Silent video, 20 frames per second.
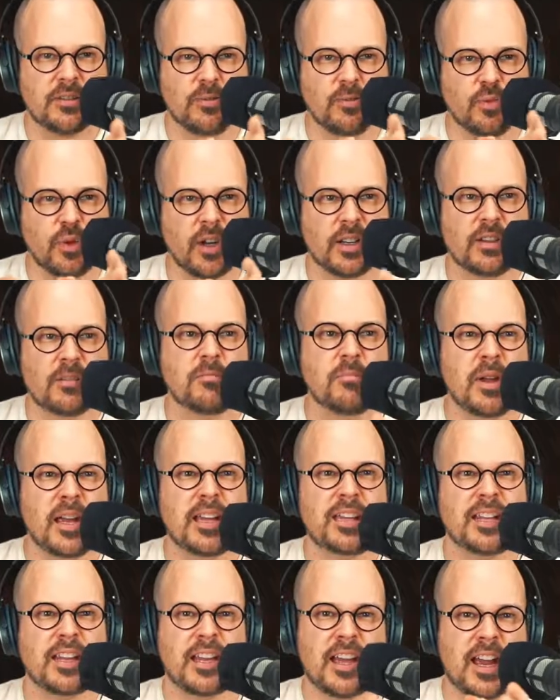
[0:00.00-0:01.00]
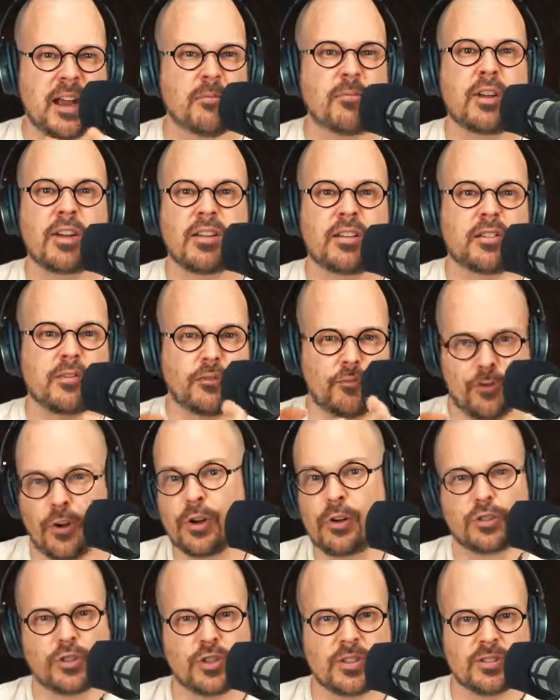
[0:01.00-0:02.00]
what make the camera
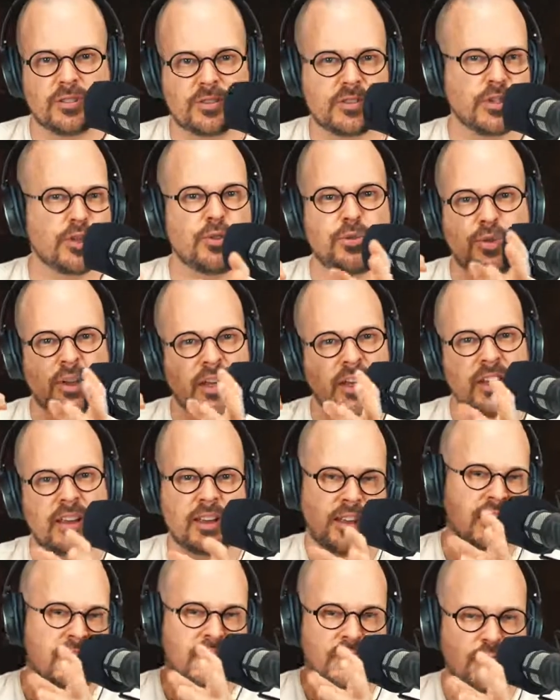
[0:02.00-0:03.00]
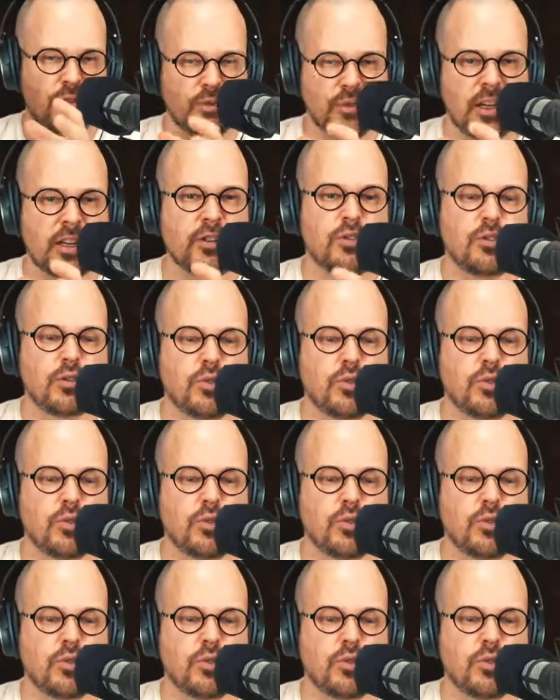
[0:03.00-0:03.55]
function. So you can